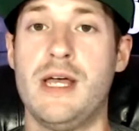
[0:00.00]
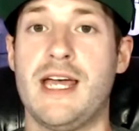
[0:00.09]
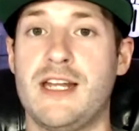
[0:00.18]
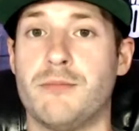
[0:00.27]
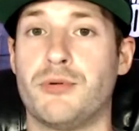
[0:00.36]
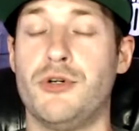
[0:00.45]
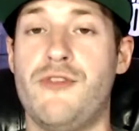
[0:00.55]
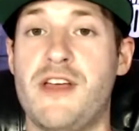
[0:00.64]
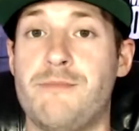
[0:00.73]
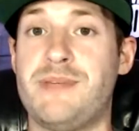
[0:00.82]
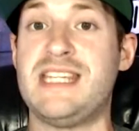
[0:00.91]
and improve
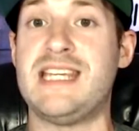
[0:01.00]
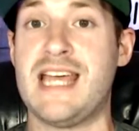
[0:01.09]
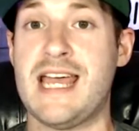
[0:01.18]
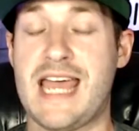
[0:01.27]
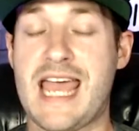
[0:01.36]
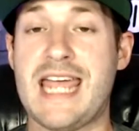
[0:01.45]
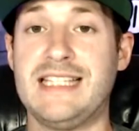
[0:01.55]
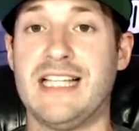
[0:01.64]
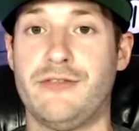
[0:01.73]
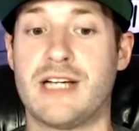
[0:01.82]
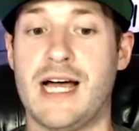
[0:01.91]
and beat
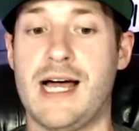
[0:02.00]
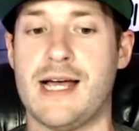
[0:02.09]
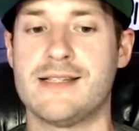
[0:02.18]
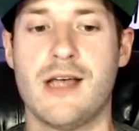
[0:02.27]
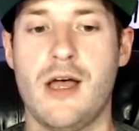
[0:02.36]
A-level guys.